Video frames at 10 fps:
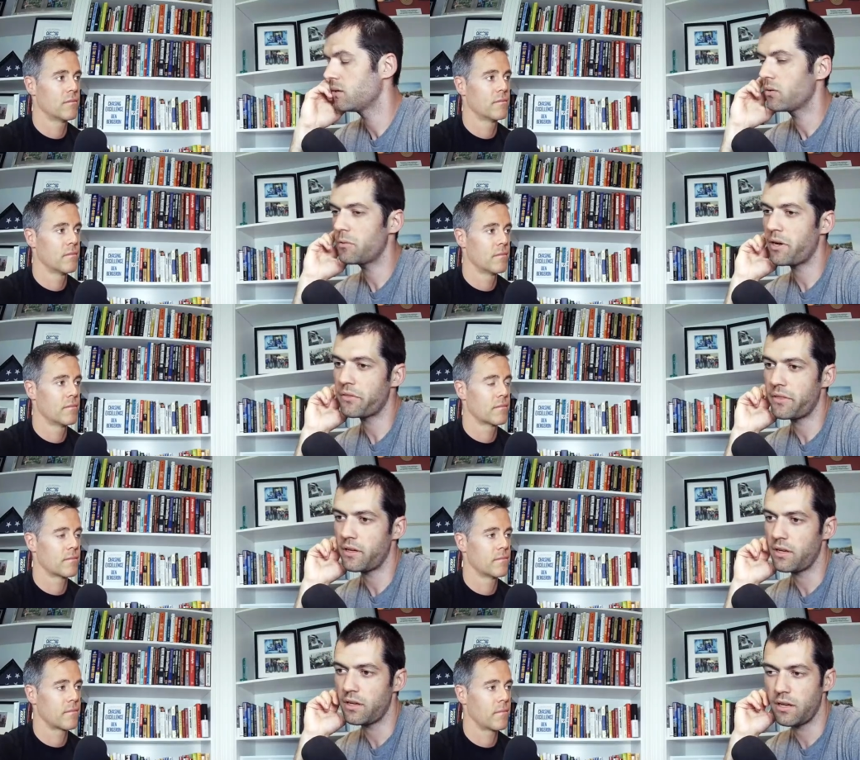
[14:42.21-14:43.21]
Speaker 1: What about
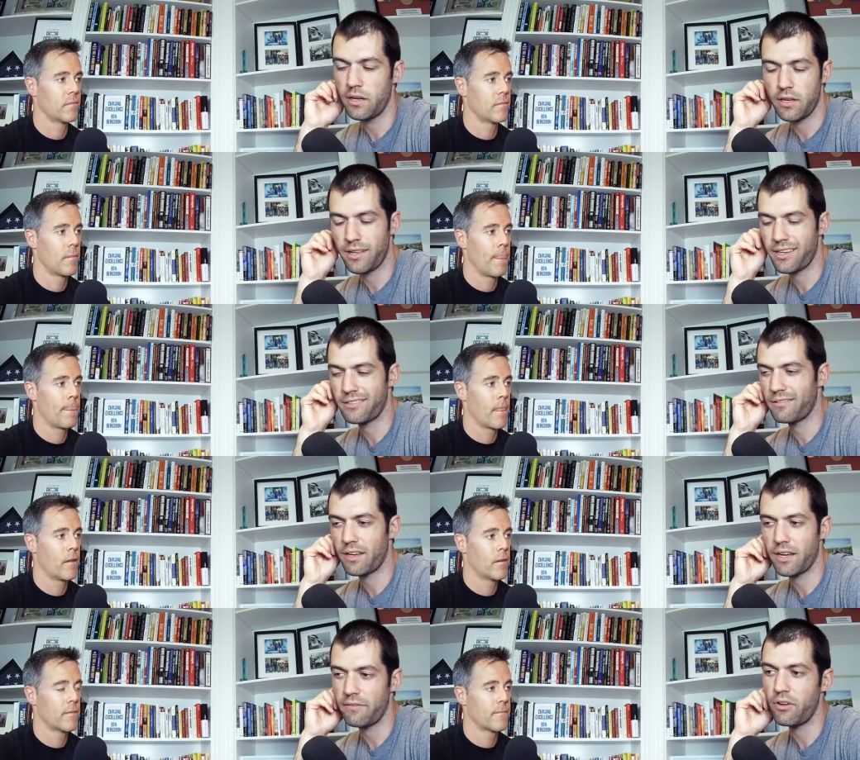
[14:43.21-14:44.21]
the, and I,
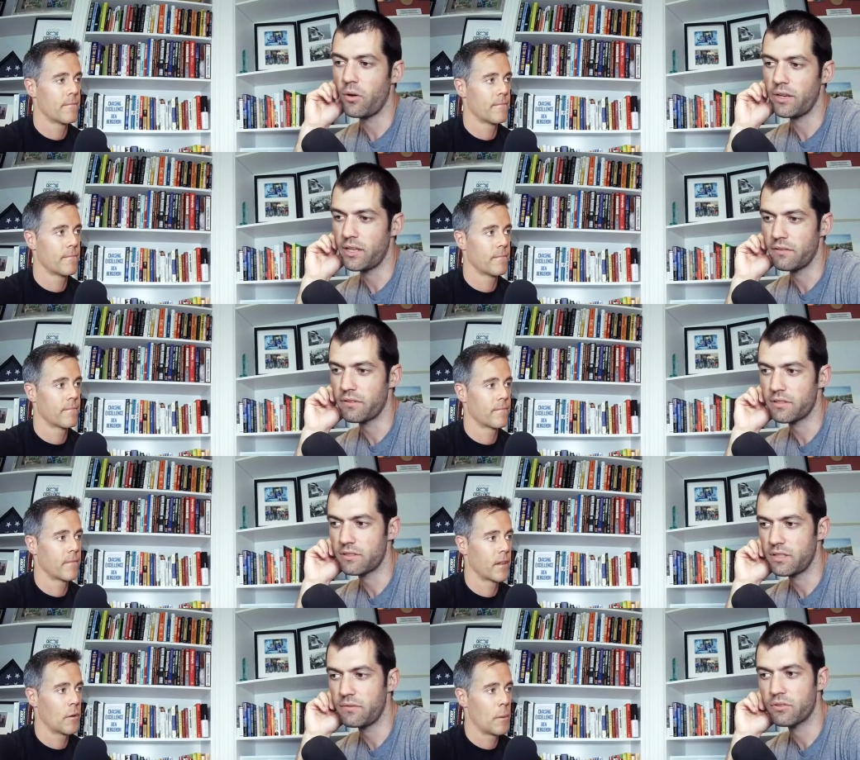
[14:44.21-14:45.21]
I have no idea if this
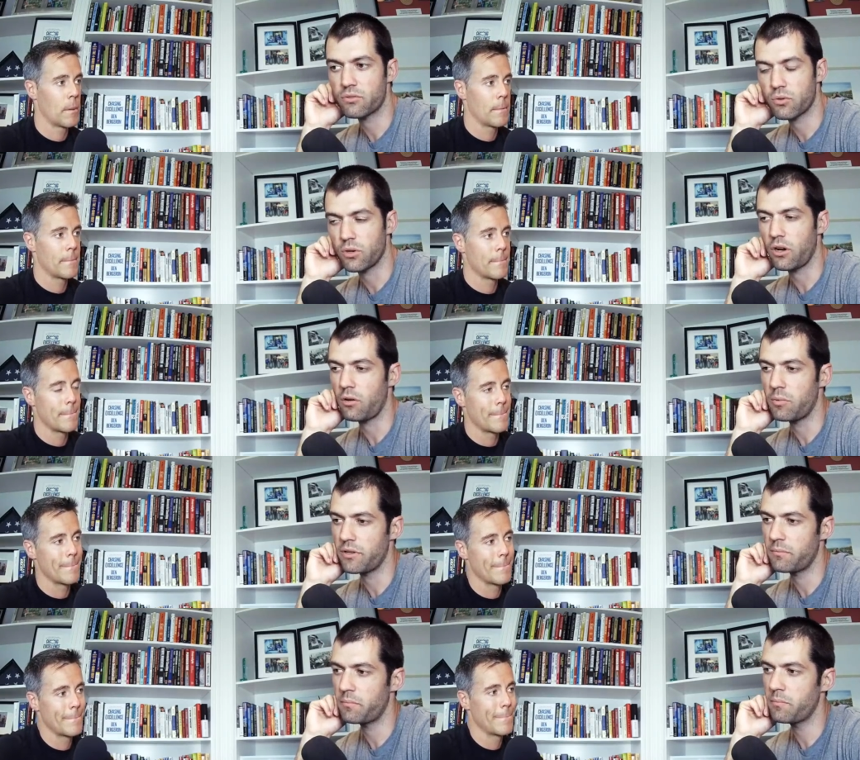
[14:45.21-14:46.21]
is even true at all, but,
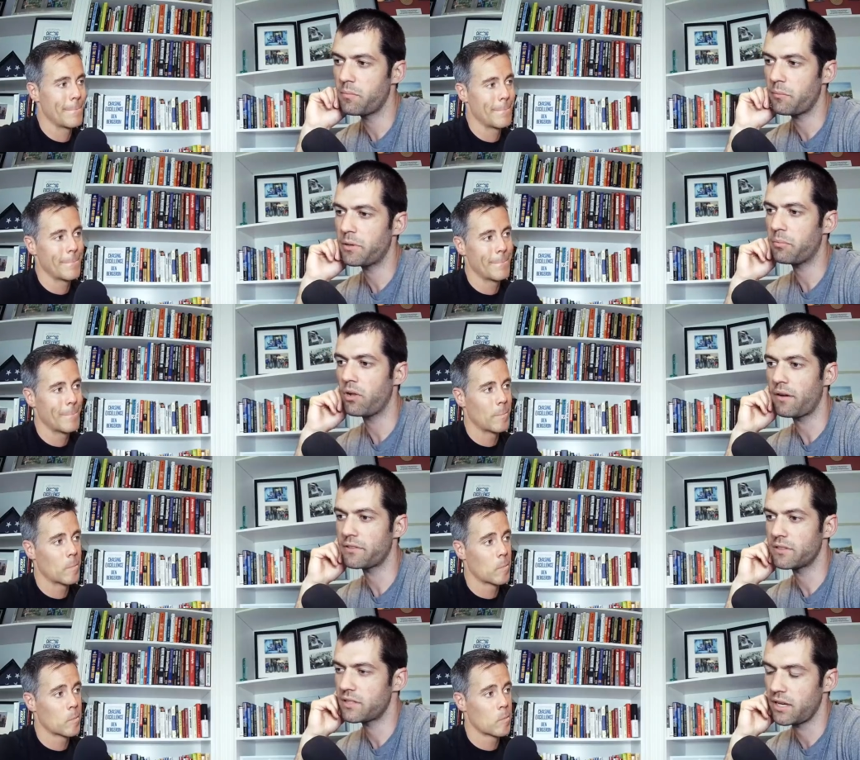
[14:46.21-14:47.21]
but people
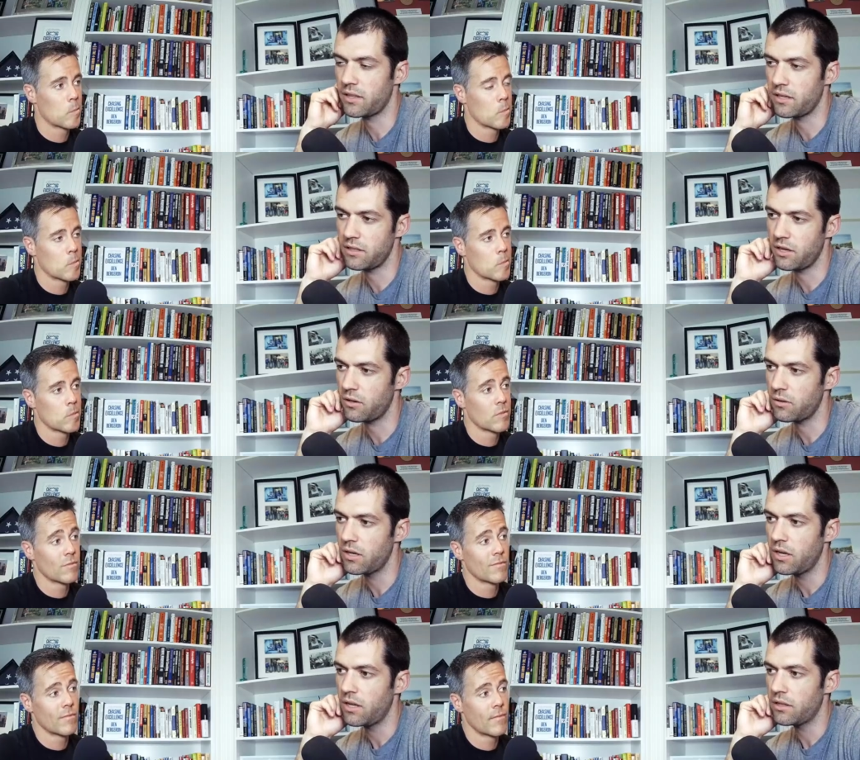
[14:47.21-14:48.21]
often say that, you know,
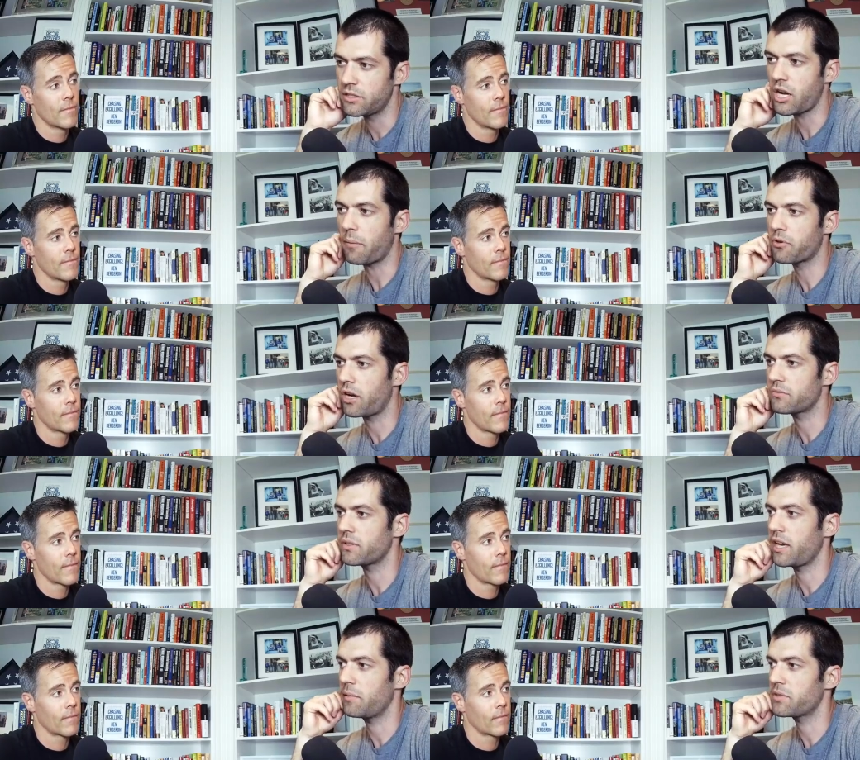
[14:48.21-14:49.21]
the top
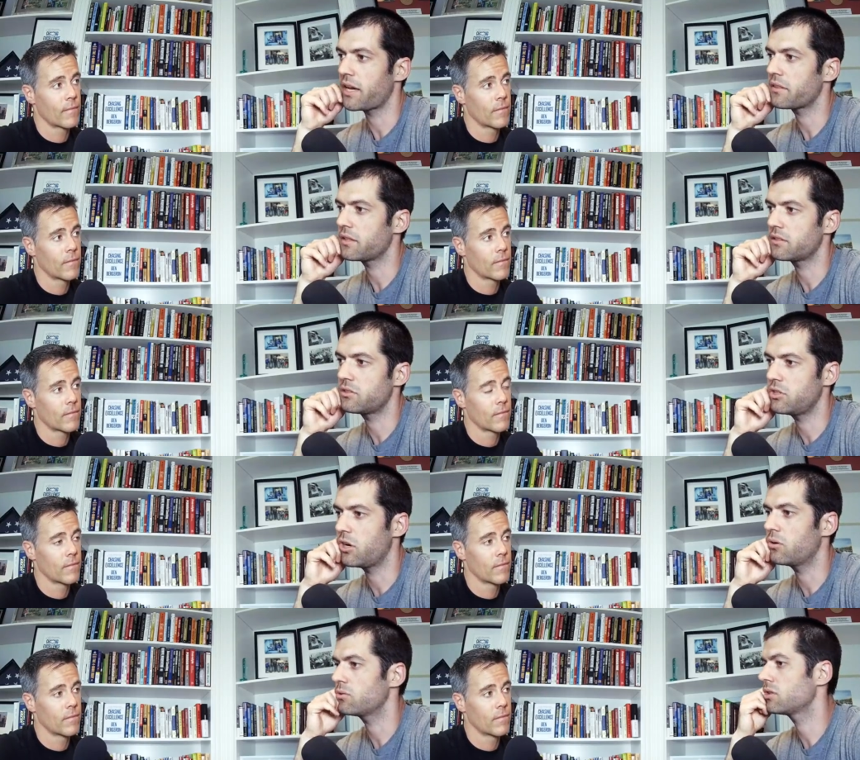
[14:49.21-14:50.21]
CrossFit Games athletes
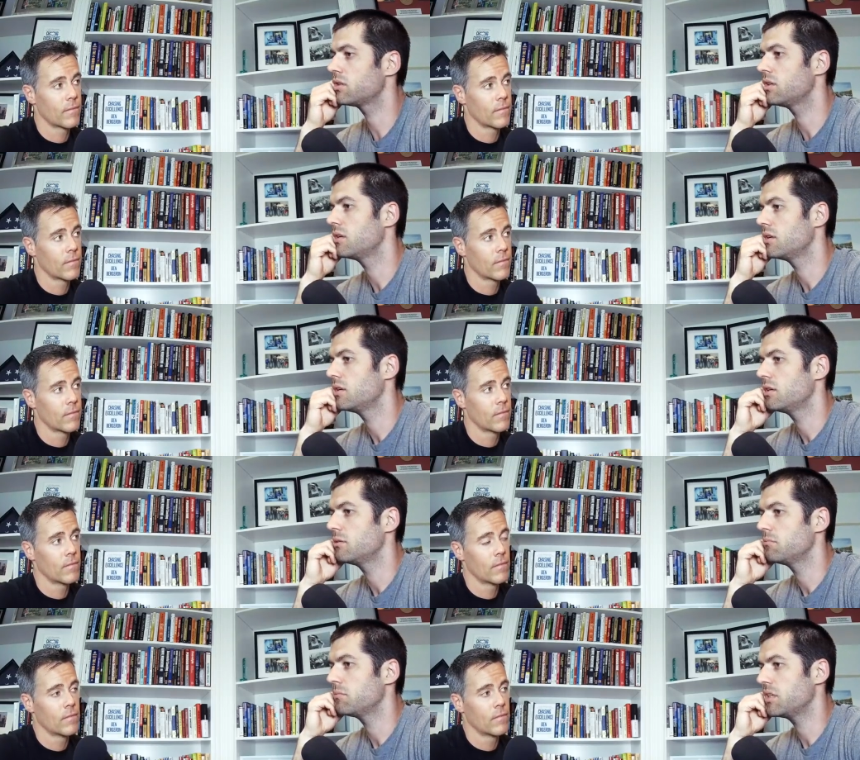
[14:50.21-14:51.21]
don't
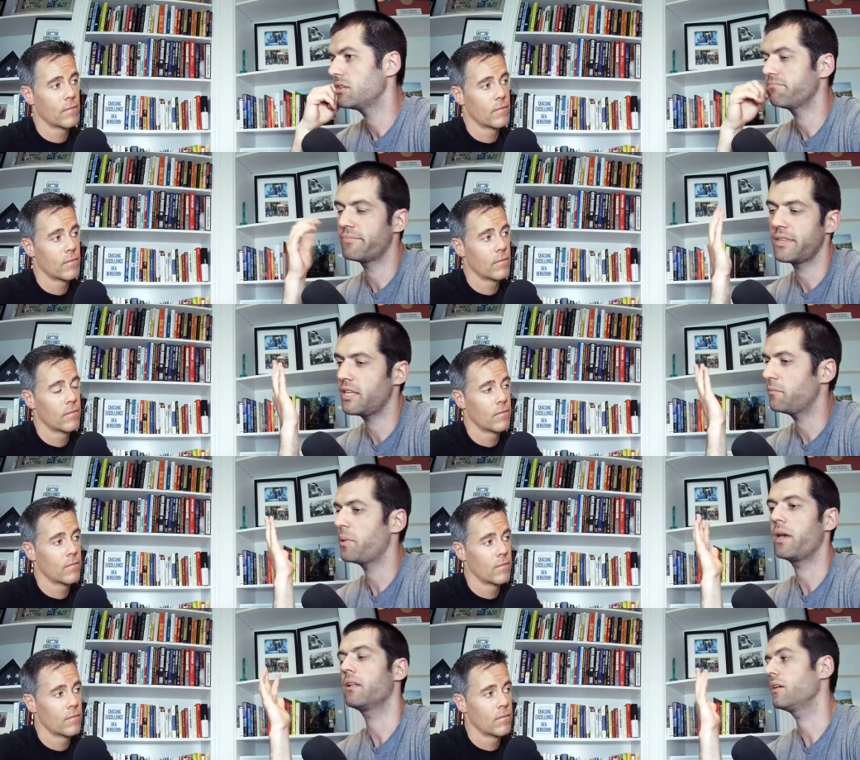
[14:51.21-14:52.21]
eat
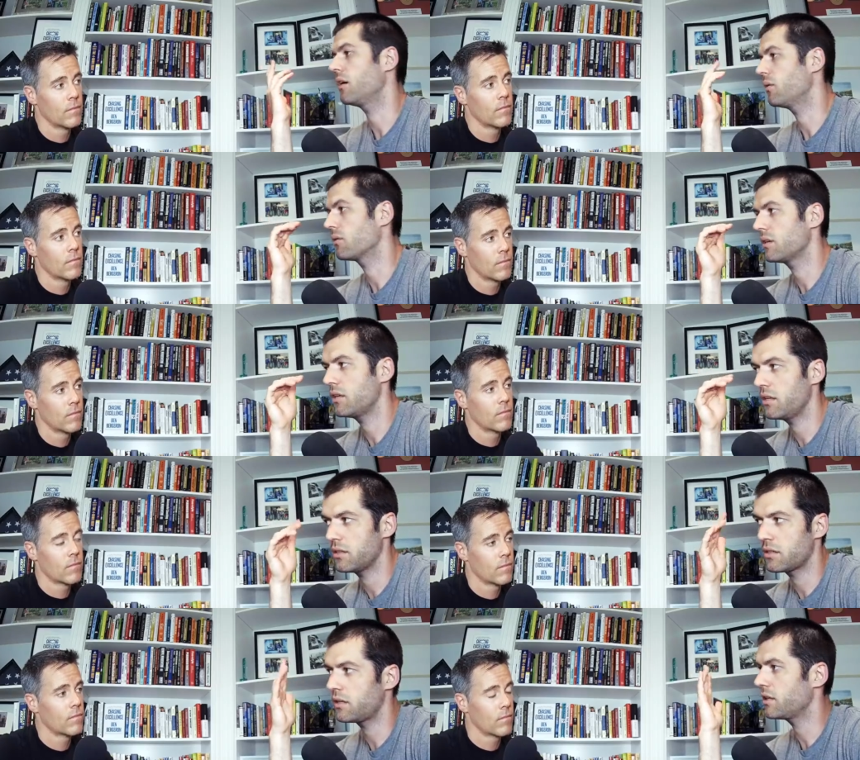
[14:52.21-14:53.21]
paleo or
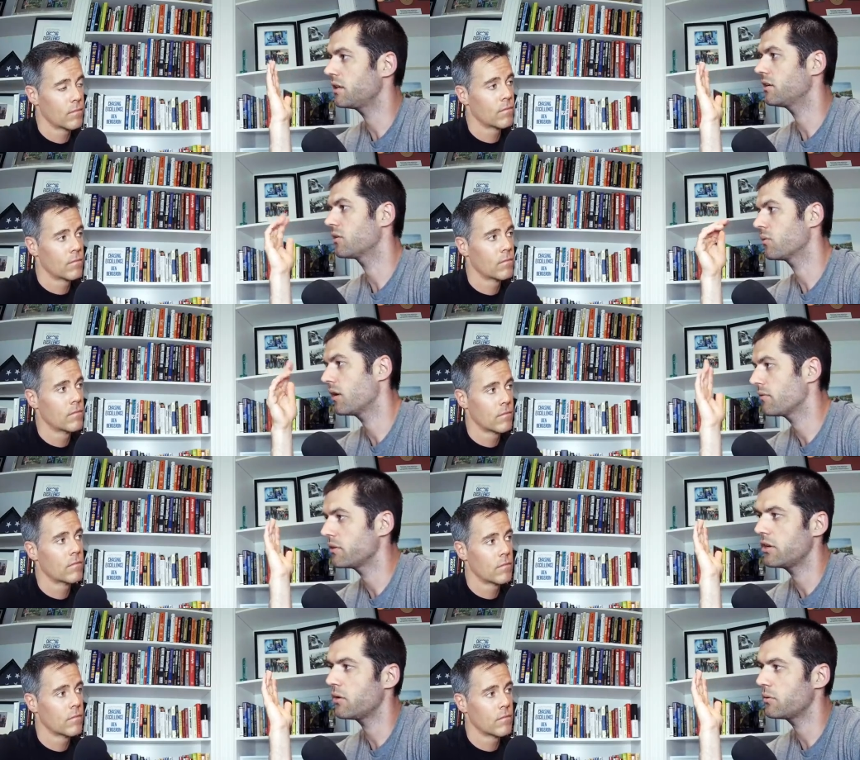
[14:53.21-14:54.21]
eat clean mm-hmm. or whatever.
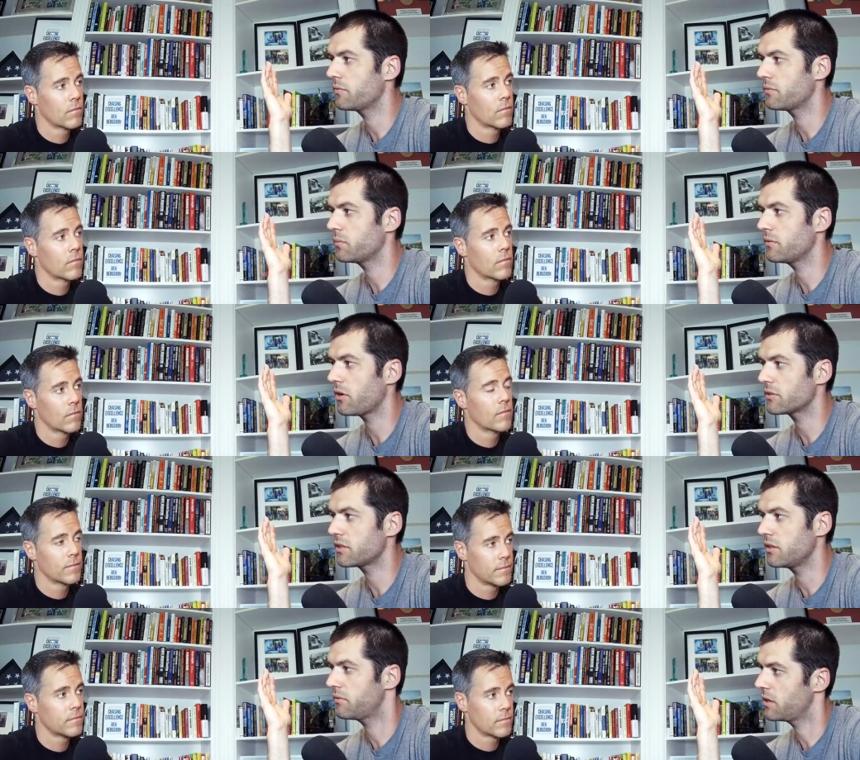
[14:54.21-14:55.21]
You know, we've, we've all seen the